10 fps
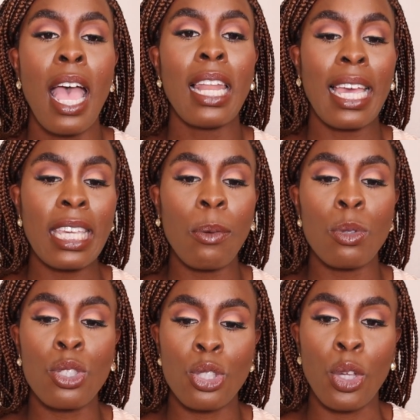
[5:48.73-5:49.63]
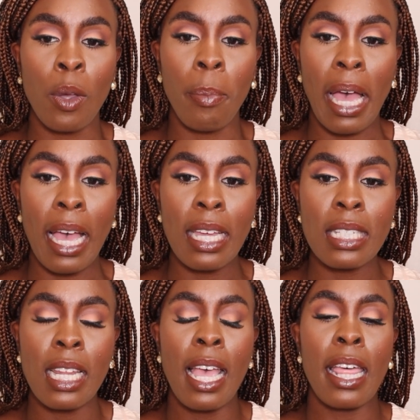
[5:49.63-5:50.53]
Like, it was so bad
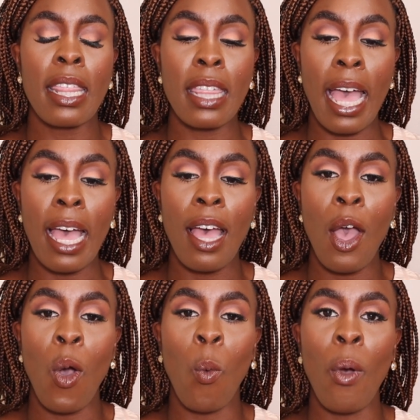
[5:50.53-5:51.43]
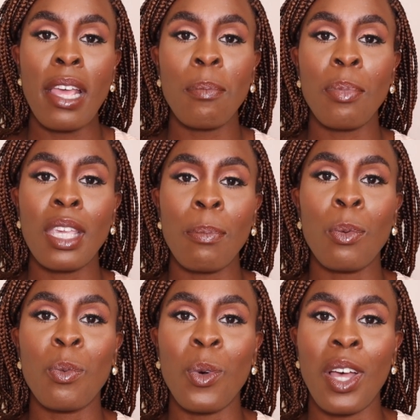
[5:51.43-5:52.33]
that when people
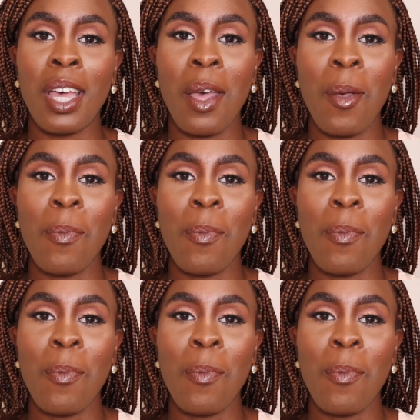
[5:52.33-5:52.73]
were